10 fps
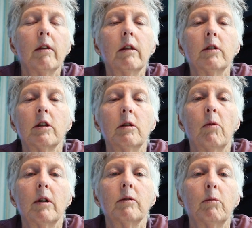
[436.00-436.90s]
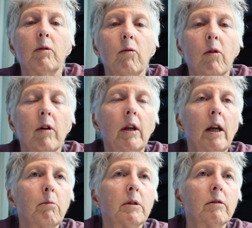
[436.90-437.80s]
than she was before
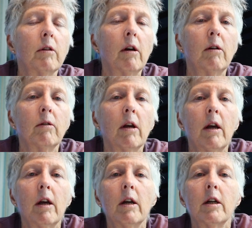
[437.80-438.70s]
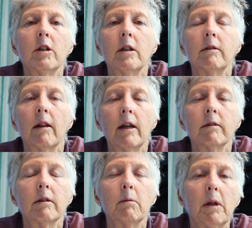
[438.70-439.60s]
the episode. She's
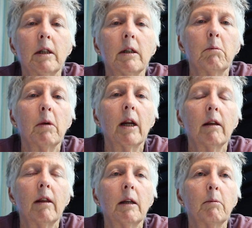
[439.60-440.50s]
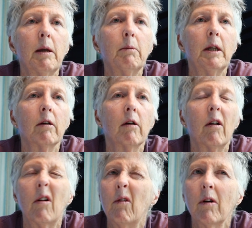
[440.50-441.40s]
less dependent, but I think maybe her
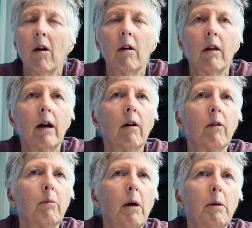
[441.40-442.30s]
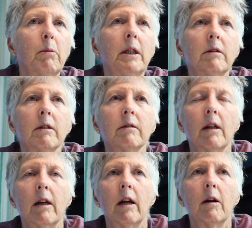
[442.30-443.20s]
overall health might be just
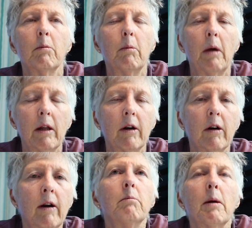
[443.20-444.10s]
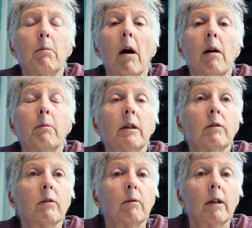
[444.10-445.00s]
a hair better. My mom
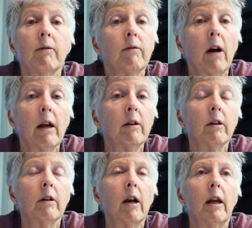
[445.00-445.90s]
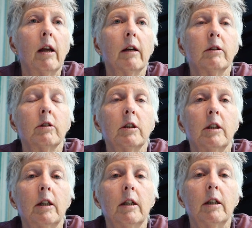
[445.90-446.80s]
is a real fighter and
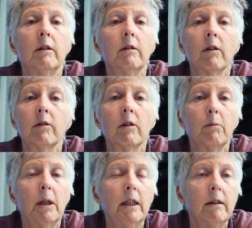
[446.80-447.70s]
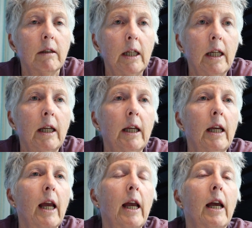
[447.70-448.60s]
she does her
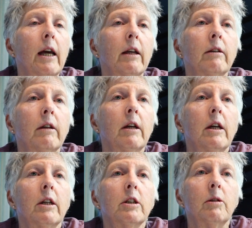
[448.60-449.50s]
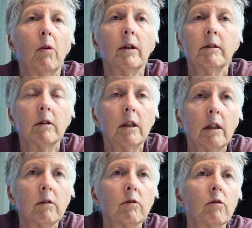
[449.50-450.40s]
PT and she wants to
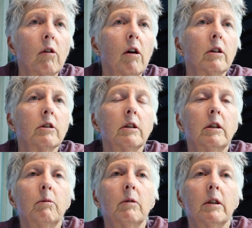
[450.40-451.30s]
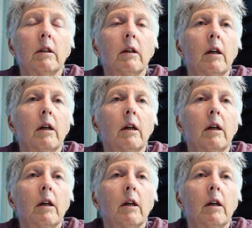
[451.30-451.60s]
get strong. She would